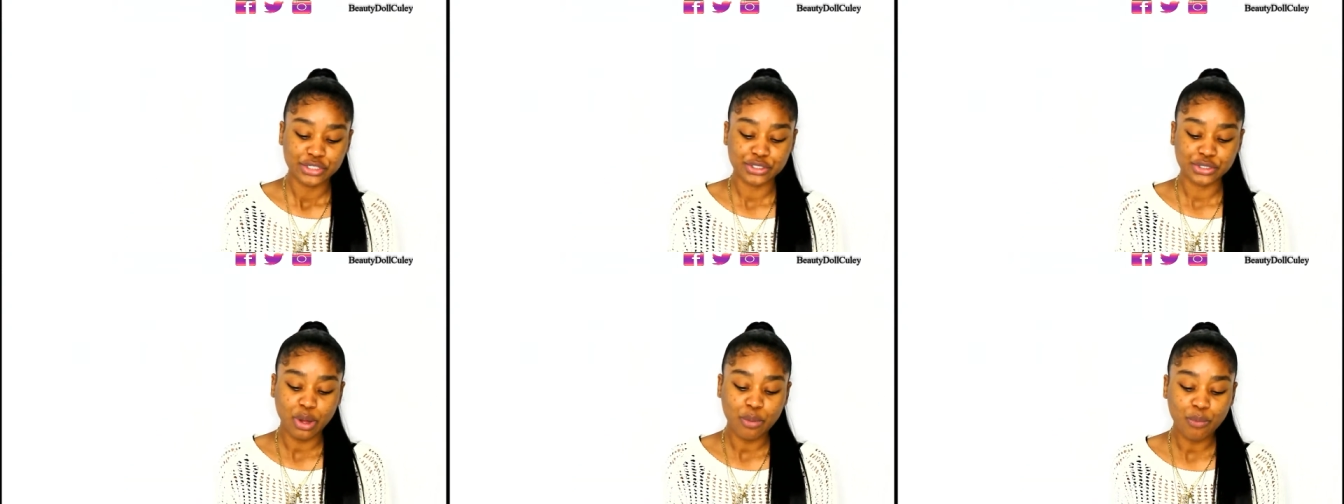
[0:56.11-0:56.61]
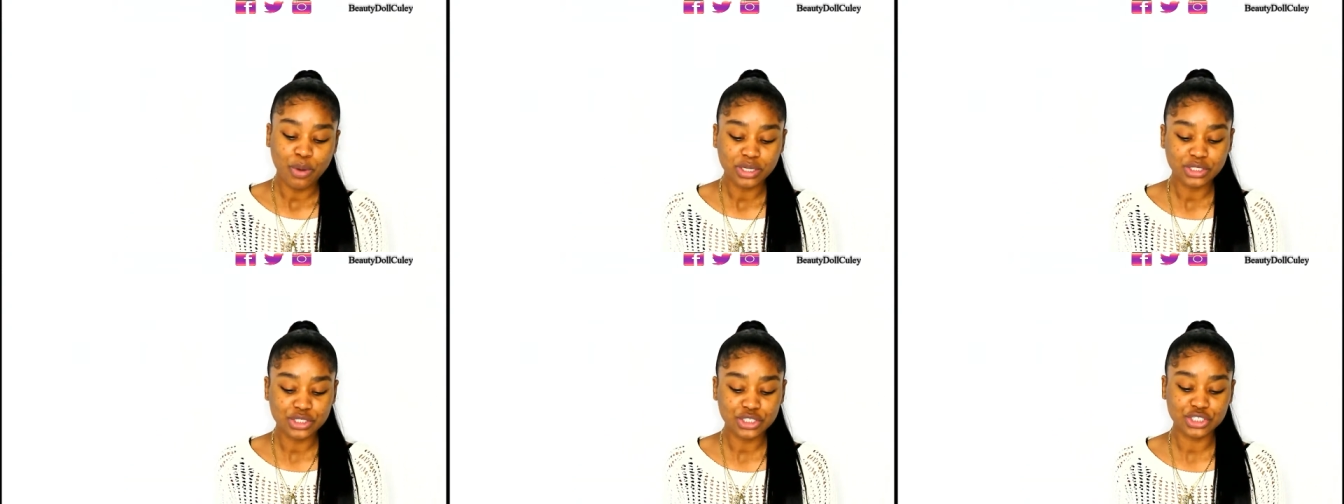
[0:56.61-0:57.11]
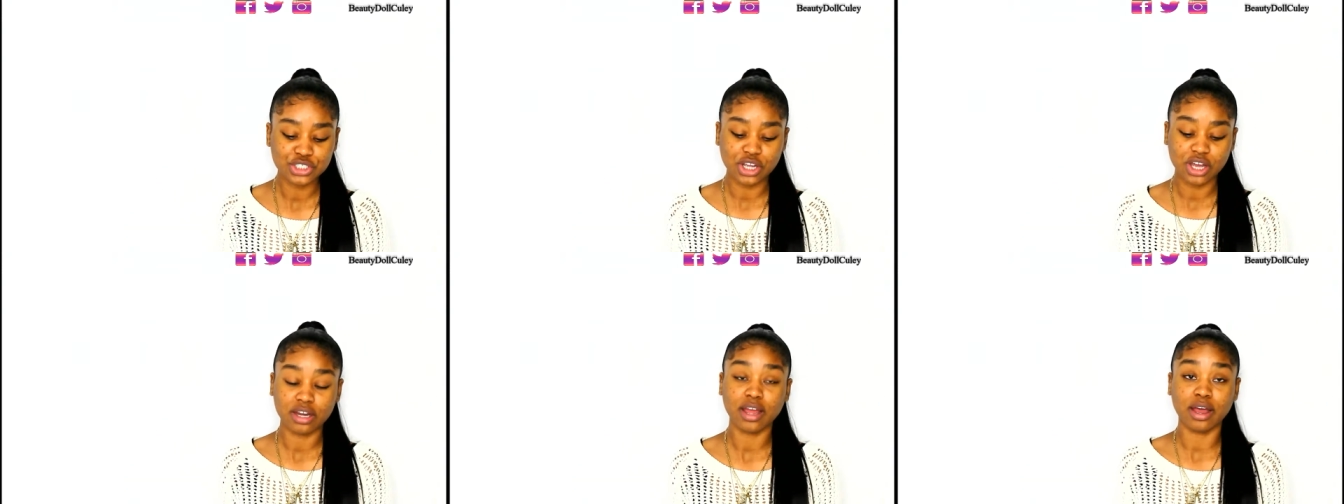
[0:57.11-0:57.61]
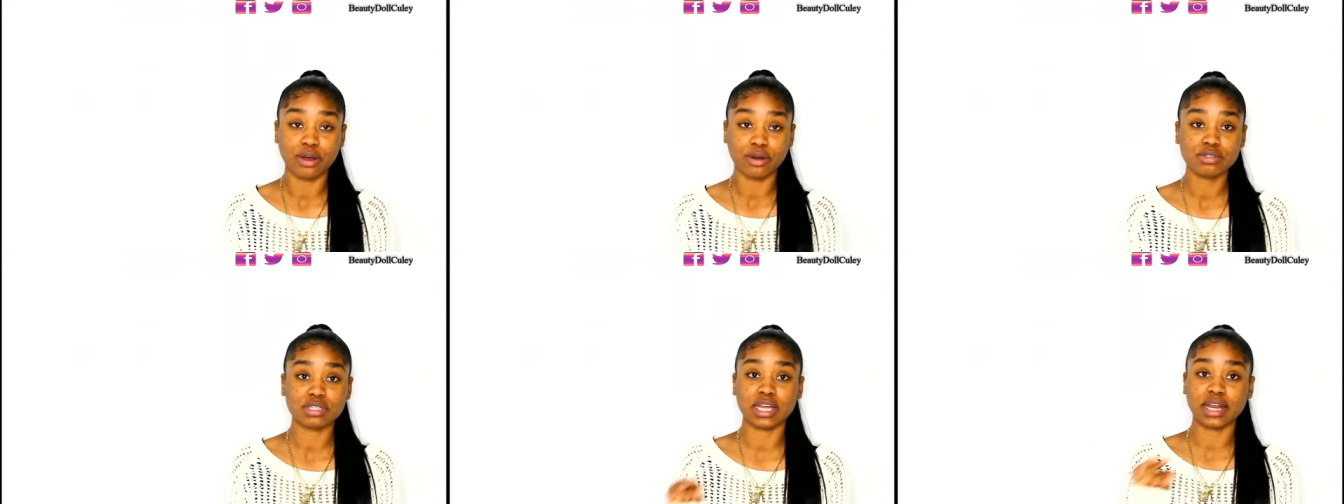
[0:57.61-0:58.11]
So I want to shout
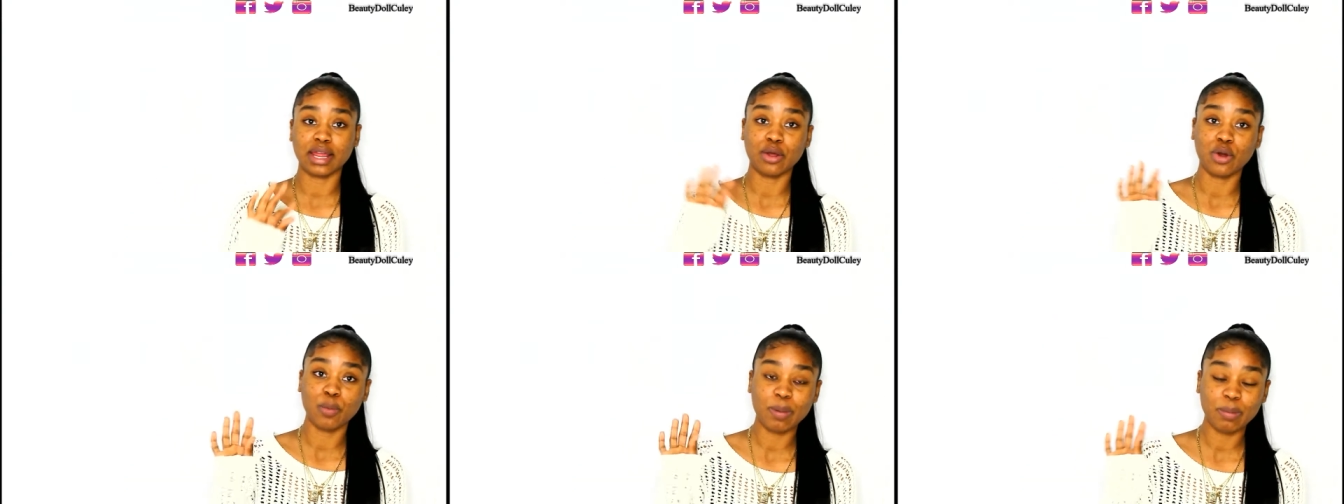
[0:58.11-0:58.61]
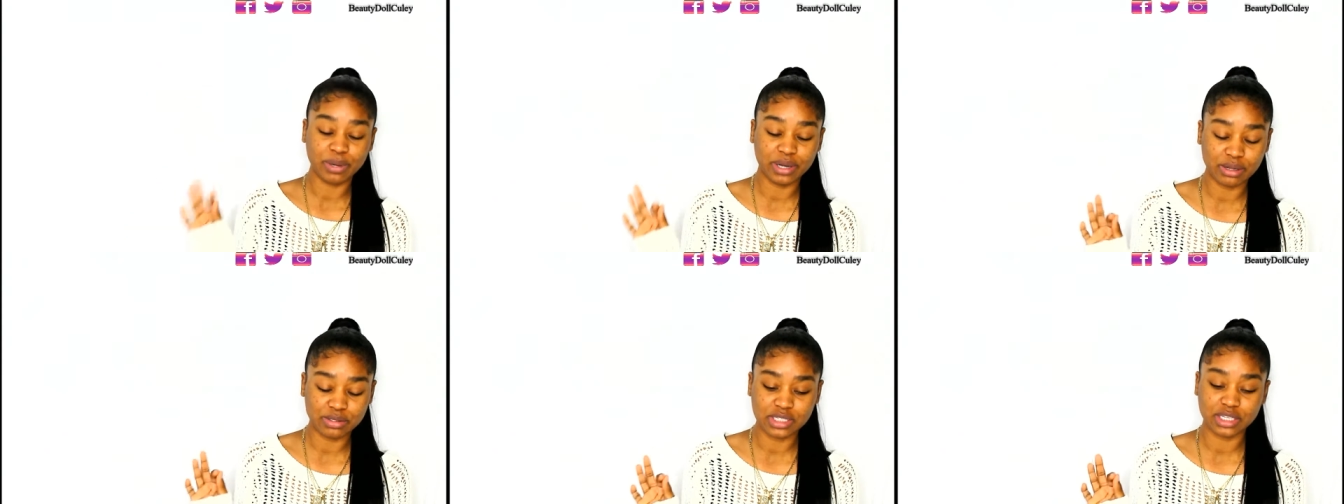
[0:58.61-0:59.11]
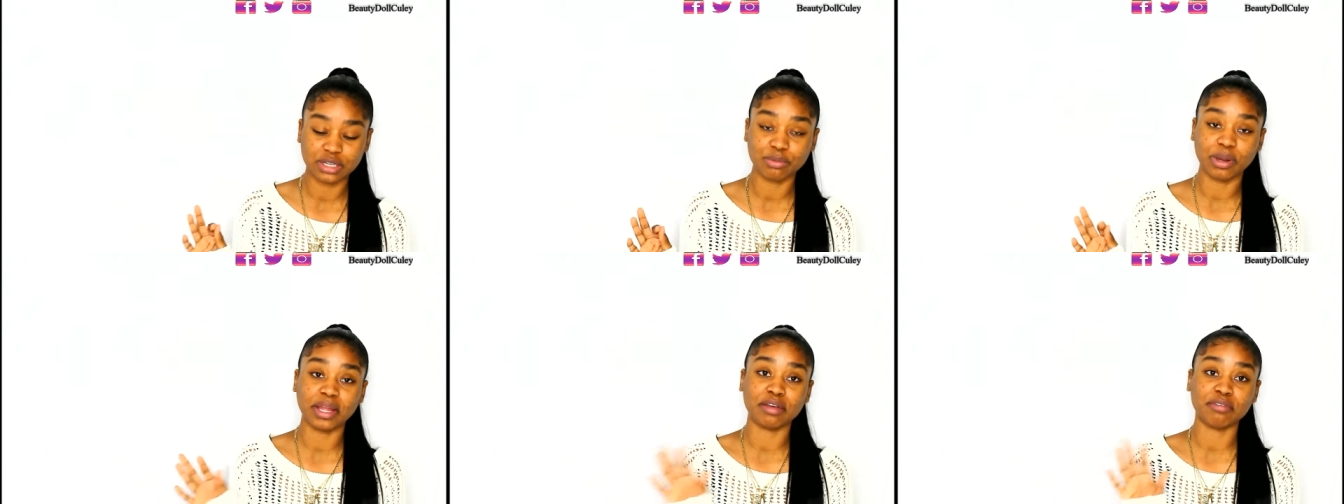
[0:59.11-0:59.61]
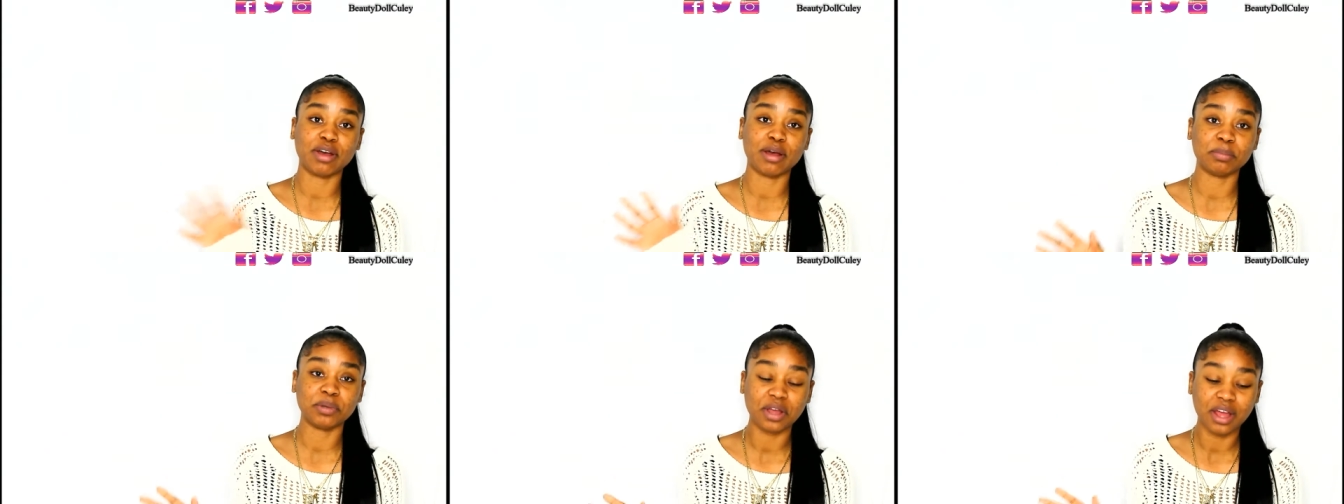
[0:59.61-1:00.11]
out, and I hope I'm pronouncing it right. If
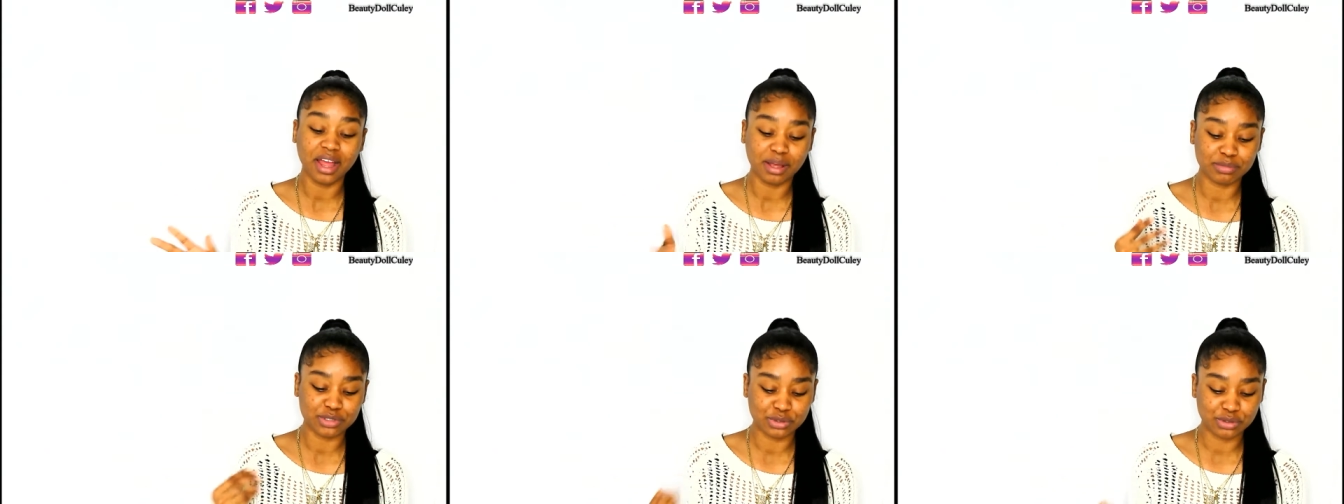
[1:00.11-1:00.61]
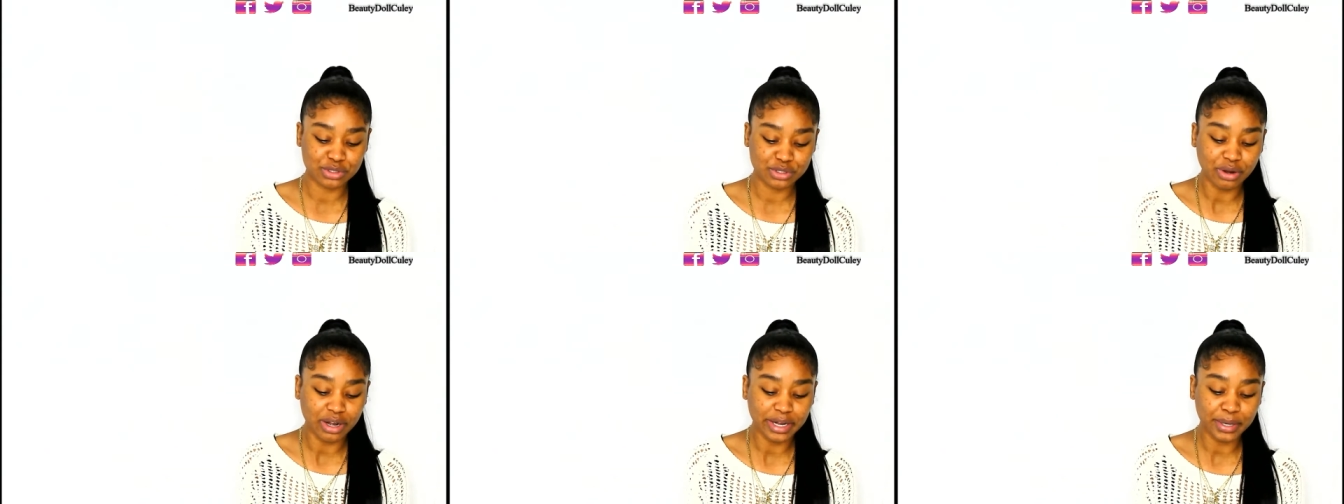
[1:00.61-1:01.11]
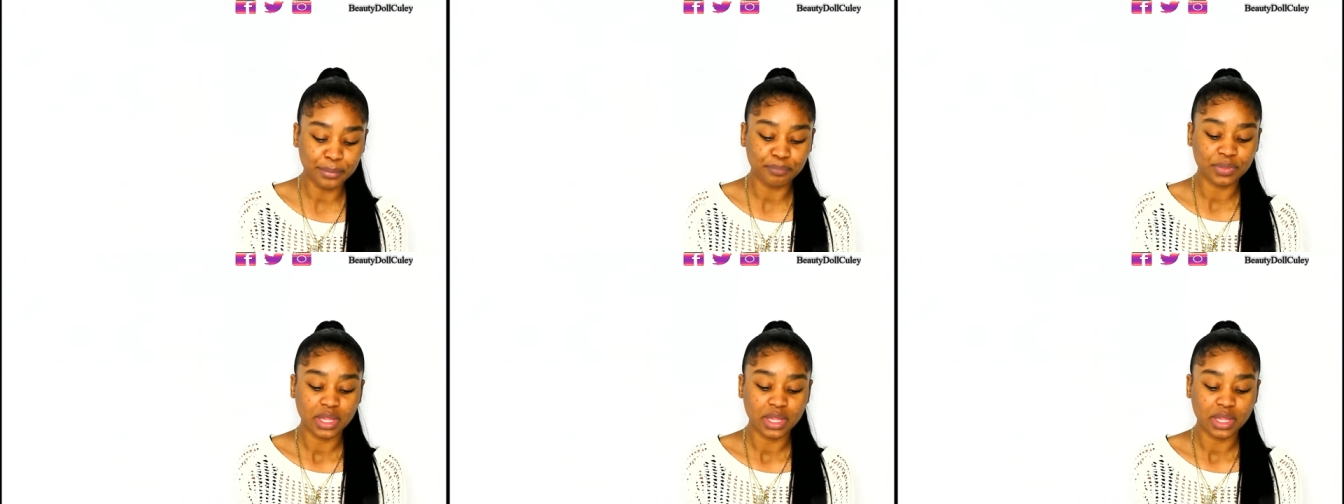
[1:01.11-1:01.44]
I'm not, I'm so sorry.